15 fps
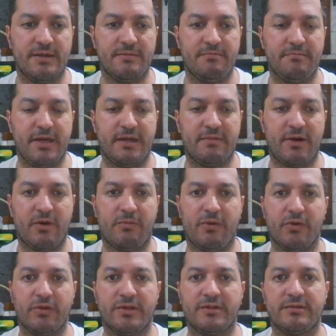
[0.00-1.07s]
make my
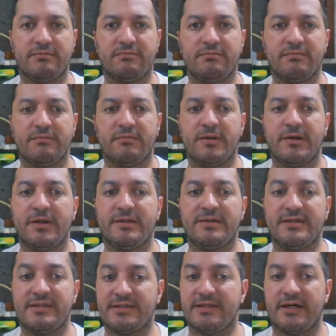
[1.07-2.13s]
opponent
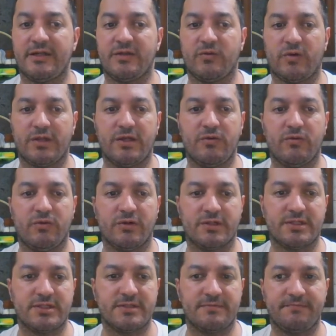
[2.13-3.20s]
decide what he
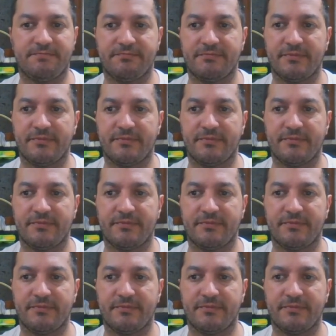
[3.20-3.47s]
wants.